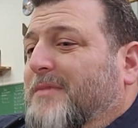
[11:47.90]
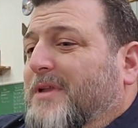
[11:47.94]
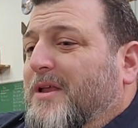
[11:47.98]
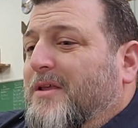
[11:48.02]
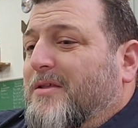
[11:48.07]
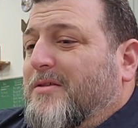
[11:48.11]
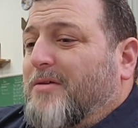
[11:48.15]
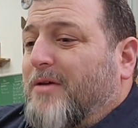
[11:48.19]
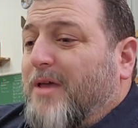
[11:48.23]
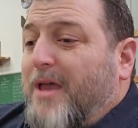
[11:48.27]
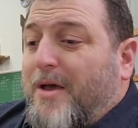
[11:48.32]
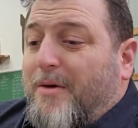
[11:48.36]

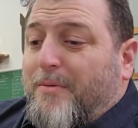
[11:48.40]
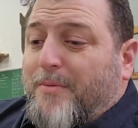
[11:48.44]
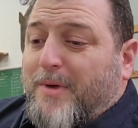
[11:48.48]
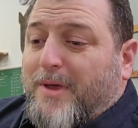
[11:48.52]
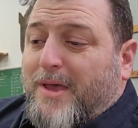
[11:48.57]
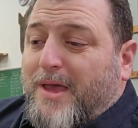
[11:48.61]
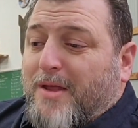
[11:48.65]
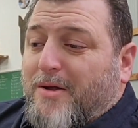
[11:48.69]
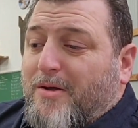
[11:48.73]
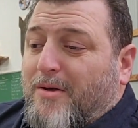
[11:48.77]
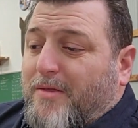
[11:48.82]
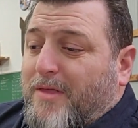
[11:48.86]
so yeah, we
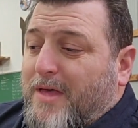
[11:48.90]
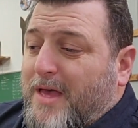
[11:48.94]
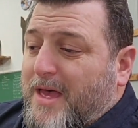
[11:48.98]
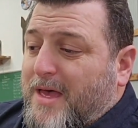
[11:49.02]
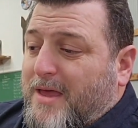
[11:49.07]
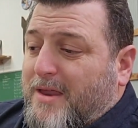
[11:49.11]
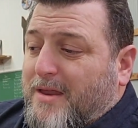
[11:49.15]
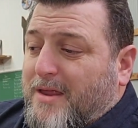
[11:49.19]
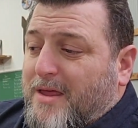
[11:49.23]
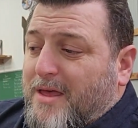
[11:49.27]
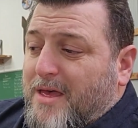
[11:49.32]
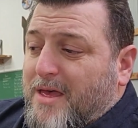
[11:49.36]
get all
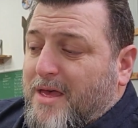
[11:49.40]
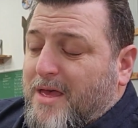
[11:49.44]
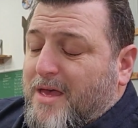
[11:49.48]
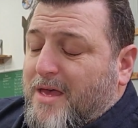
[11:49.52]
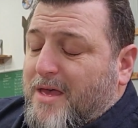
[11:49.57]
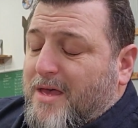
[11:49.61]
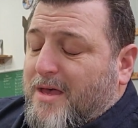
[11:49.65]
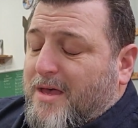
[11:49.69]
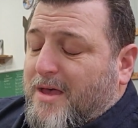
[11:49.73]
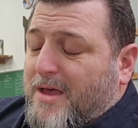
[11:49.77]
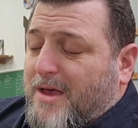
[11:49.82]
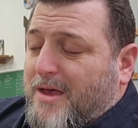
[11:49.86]
that,
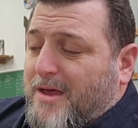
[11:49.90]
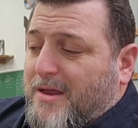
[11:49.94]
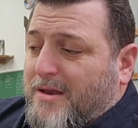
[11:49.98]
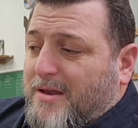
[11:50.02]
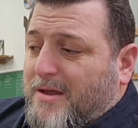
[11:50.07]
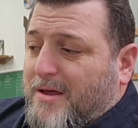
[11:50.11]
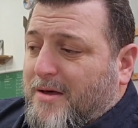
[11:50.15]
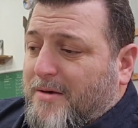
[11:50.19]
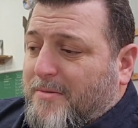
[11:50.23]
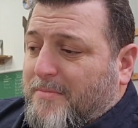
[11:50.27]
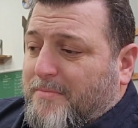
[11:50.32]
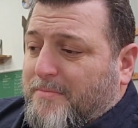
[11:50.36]
and
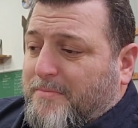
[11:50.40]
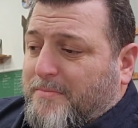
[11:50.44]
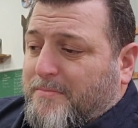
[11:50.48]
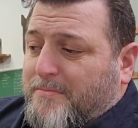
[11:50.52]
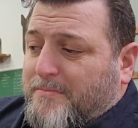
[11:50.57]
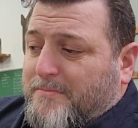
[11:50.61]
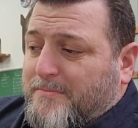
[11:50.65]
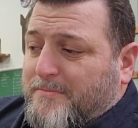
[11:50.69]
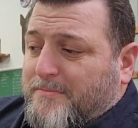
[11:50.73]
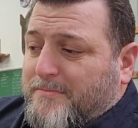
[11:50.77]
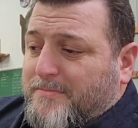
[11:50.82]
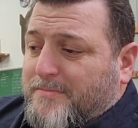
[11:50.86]

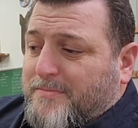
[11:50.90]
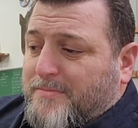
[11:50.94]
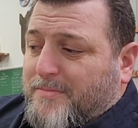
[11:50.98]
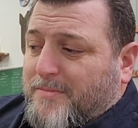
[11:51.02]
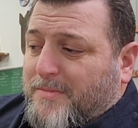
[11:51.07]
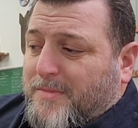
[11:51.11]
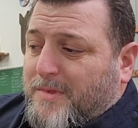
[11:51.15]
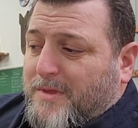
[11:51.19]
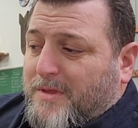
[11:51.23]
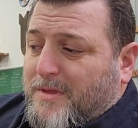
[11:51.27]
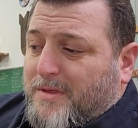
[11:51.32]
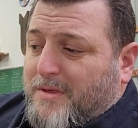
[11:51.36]

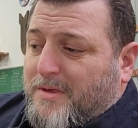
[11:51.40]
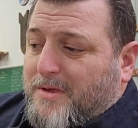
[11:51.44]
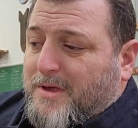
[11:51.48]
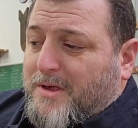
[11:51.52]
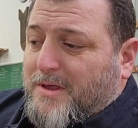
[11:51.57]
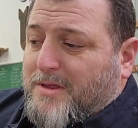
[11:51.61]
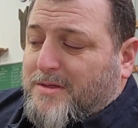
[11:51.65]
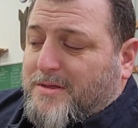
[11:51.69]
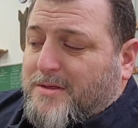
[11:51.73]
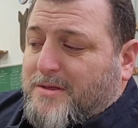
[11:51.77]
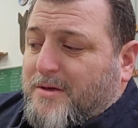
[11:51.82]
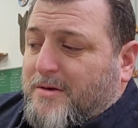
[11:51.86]

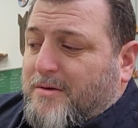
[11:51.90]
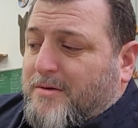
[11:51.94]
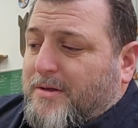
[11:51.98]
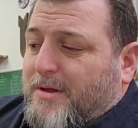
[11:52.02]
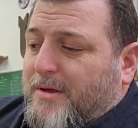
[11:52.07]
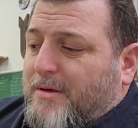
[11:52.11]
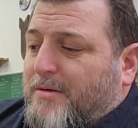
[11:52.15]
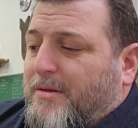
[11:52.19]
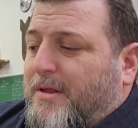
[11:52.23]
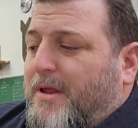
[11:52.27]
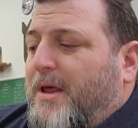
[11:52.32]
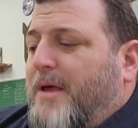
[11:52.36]
it's still,
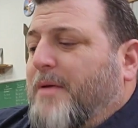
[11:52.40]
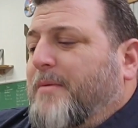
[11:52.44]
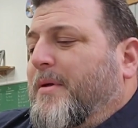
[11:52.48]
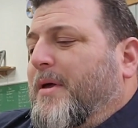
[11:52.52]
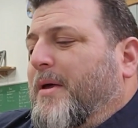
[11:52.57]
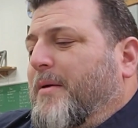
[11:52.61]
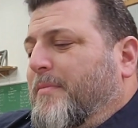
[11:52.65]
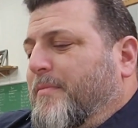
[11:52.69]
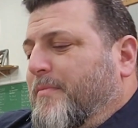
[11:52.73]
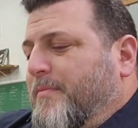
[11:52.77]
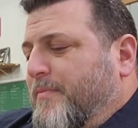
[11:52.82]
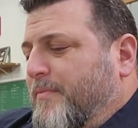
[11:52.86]
then I
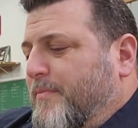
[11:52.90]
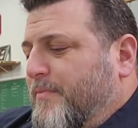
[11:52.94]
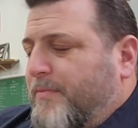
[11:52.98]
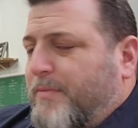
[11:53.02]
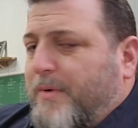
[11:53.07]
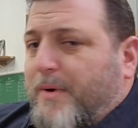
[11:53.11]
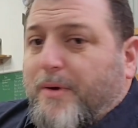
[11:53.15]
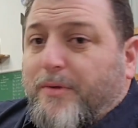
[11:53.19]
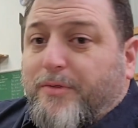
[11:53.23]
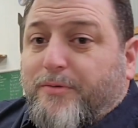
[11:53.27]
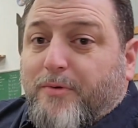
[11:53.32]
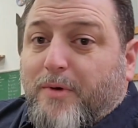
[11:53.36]

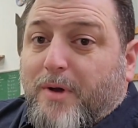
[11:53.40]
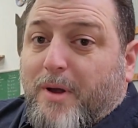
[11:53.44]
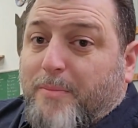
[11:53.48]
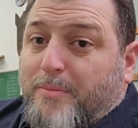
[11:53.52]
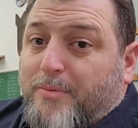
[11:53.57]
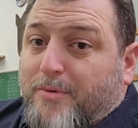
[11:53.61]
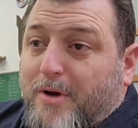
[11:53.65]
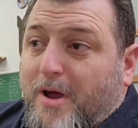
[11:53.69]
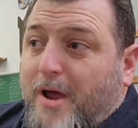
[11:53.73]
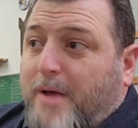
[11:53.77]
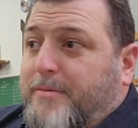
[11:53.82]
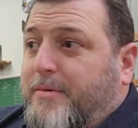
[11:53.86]
went through, I
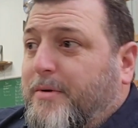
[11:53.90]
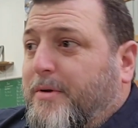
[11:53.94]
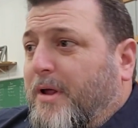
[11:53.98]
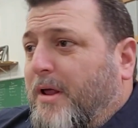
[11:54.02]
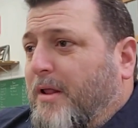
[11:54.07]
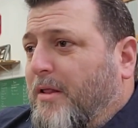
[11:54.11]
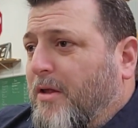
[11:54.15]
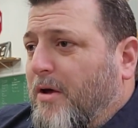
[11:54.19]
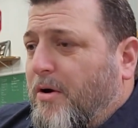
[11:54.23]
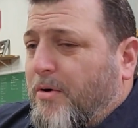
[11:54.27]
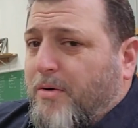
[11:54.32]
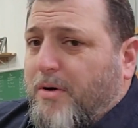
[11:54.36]
primed it,
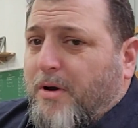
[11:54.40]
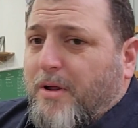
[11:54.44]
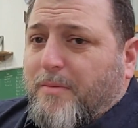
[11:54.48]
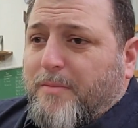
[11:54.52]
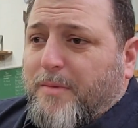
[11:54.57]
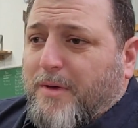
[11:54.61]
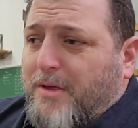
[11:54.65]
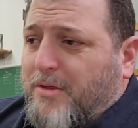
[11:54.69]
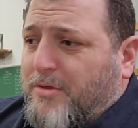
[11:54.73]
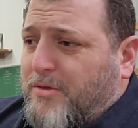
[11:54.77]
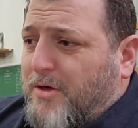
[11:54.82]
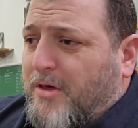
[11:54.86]
I lowered it.
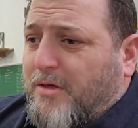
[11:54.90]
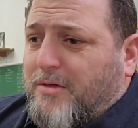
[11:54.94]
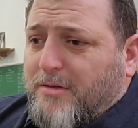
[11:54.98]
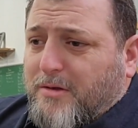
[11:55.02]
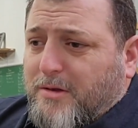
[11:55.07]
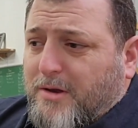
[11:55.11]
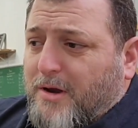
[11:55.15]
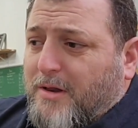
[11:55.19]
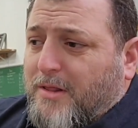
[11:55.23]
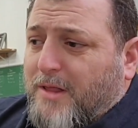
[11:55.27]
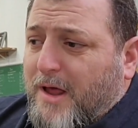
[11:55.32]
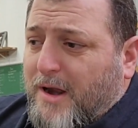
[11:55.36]
Me and Justin
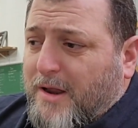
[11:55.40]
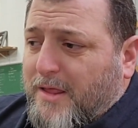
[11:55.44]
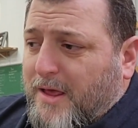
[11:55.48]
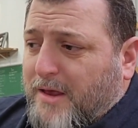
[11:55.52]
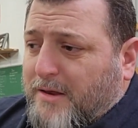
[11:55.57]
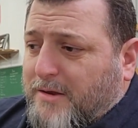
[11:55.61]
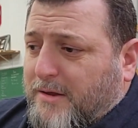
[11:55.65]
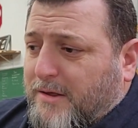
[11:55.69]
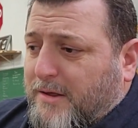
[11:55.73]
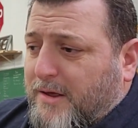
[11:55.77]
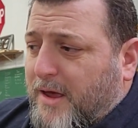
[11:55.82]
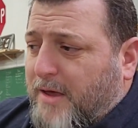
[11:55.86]
did a lot of
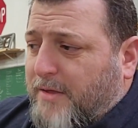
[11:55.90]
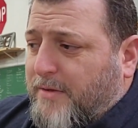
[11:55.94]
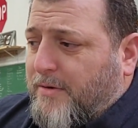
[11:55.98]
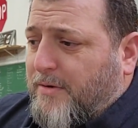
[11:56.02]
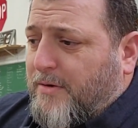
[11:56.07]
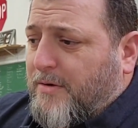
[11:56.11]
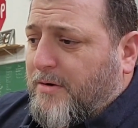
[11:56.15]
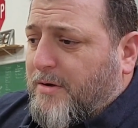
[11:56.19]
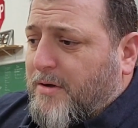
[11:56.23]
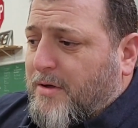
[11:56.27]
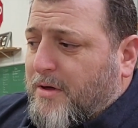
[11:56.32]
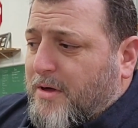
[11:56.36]
that together.
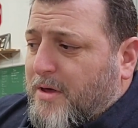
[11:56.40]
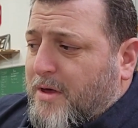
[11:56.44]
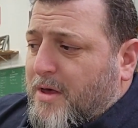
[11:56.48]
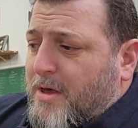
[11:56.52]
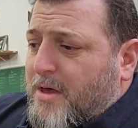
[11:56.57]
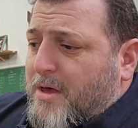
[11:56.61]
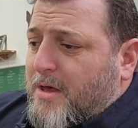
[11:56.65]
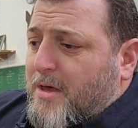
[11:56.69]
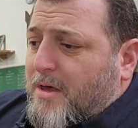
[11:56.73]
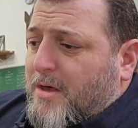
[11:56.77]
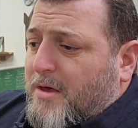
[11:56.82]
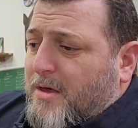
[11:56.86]

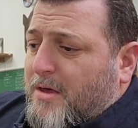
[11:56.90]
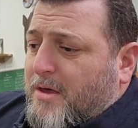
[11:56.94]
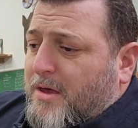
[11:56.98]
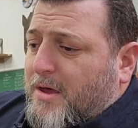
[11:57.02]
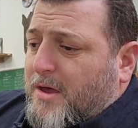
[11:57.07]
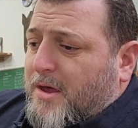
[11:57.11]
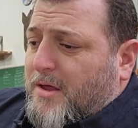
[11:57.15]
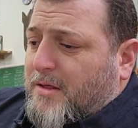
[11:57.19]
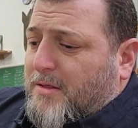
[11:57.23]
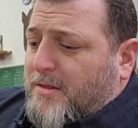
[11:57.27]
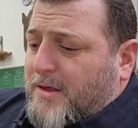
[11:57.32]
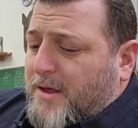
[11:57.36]

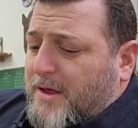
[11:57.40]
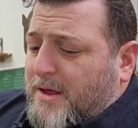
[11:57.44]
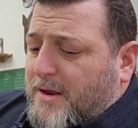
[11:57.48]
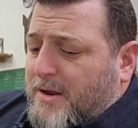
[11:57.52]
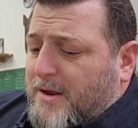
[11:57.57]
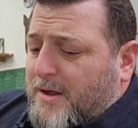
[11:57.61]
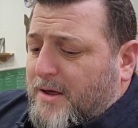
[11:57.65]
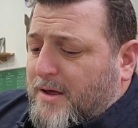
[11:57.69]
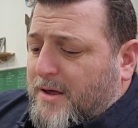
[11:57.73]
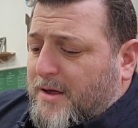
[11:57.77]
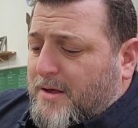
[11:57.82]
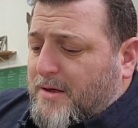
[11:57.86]
And then
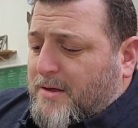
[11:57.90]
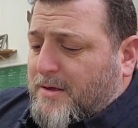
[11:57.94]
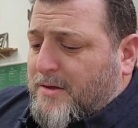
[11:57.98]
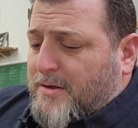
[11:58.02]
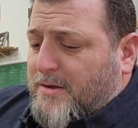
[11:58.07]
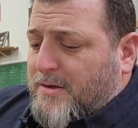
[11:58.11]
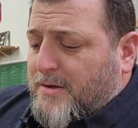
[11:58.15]
I